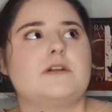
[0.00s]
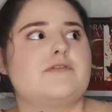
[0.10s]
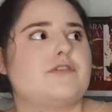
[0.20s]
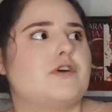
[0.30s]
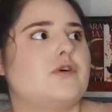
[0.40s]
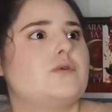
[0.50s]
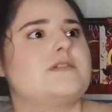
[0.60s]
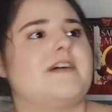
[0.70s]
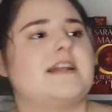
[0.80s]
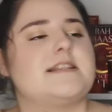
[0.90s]
one of
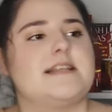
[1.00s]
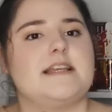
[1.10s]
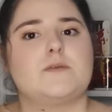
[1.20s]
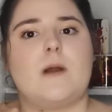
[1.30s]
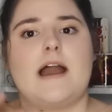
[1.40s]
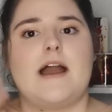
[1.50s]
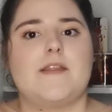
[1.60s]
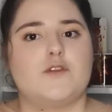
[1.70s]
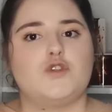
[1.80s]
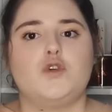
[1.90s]
those fantasies where
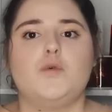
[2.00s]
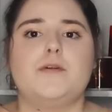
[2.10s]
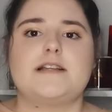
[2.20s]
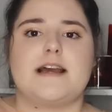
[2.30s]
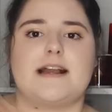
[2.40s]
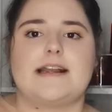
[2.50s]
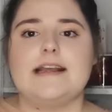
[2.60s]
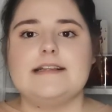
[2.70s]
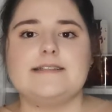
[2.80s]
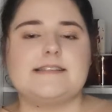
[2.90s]
there's two
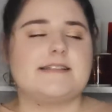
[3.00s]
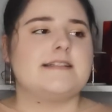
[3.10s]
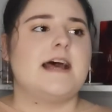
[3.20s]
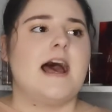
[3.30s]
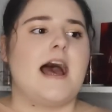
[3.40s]
protagonists,